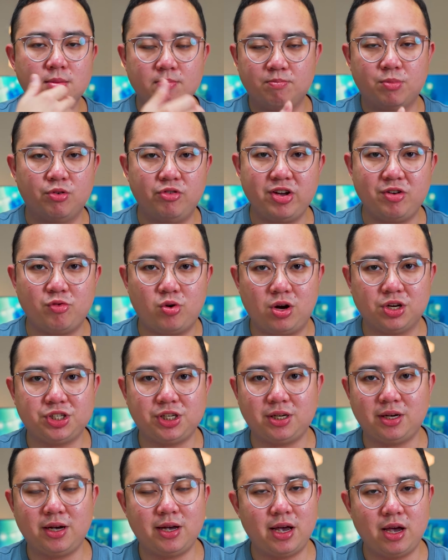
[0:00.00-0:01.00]
movie
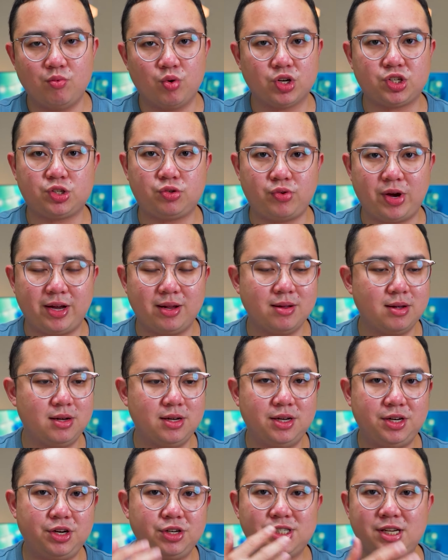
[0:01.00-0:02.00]
watching. It works great.
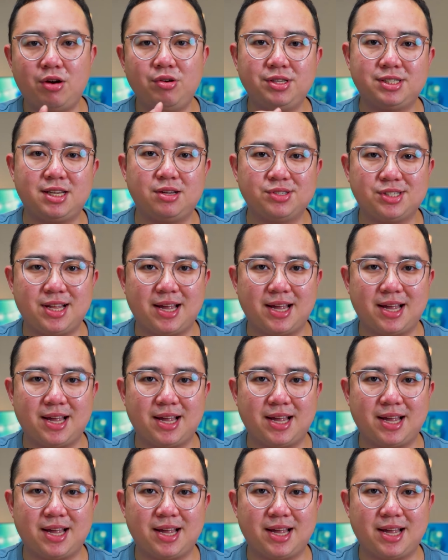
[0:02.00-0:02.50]
Here's how it sounds